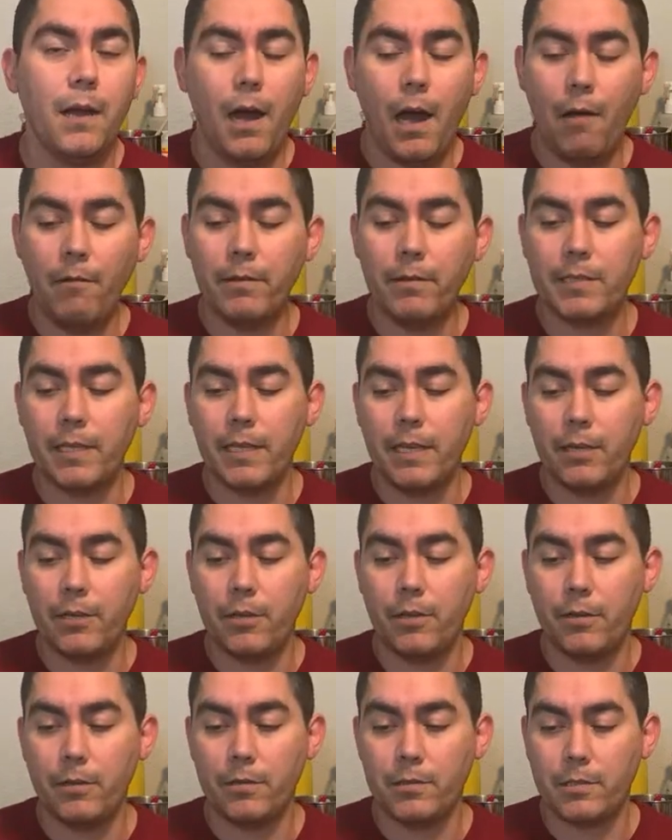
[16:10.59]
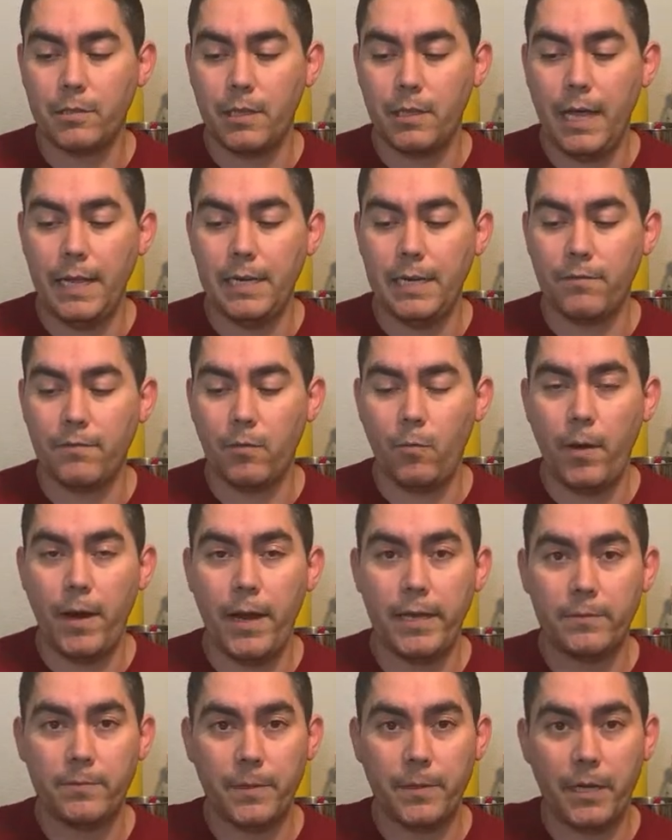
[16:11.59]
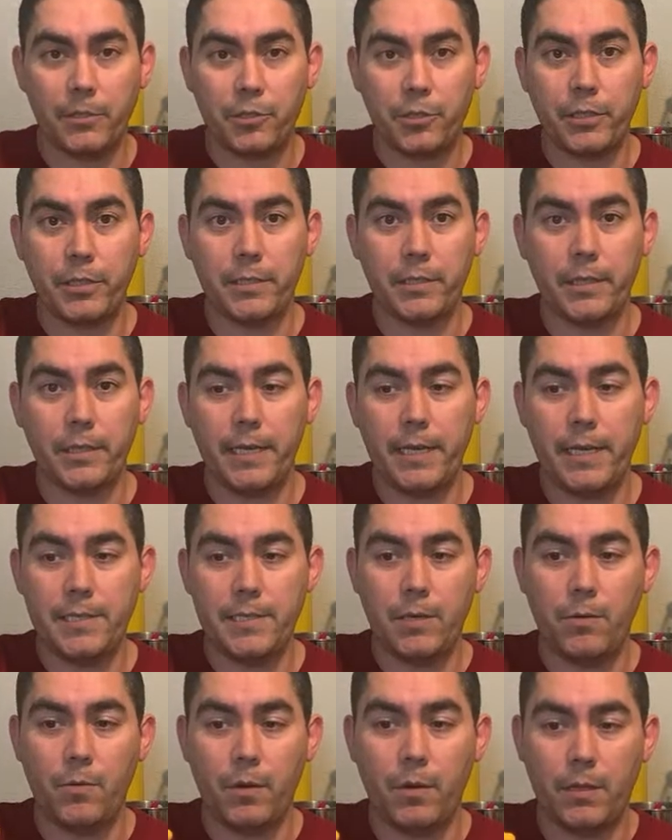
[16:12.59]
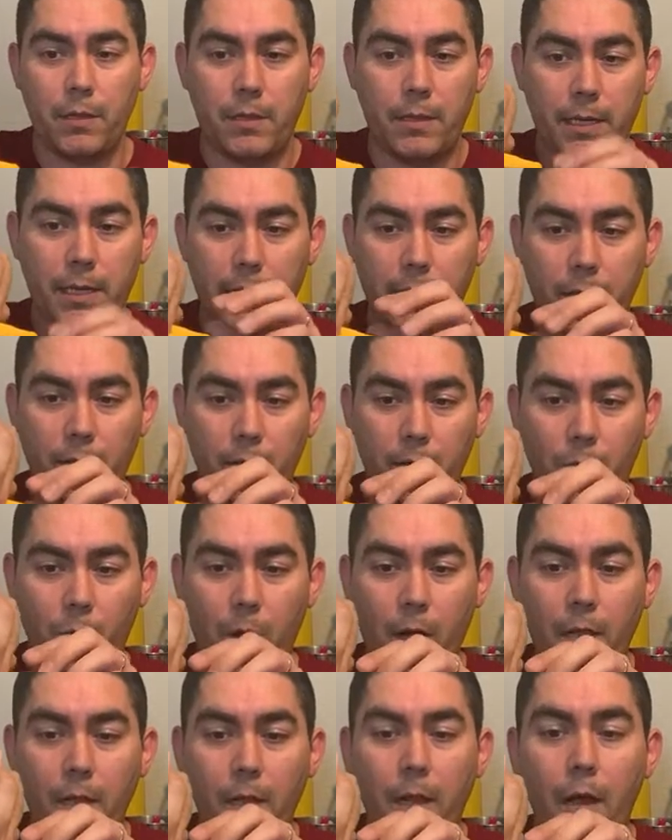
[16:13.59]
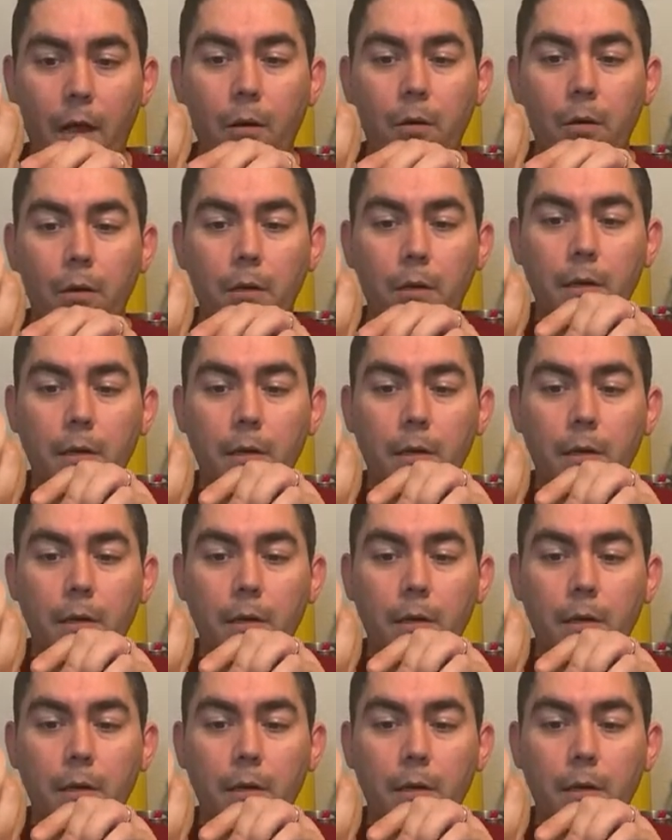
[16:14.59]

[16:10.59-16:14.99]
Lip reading: Obviously, you know, there's a lot of different ways, but I'll show you the easy one that I learned a while ago.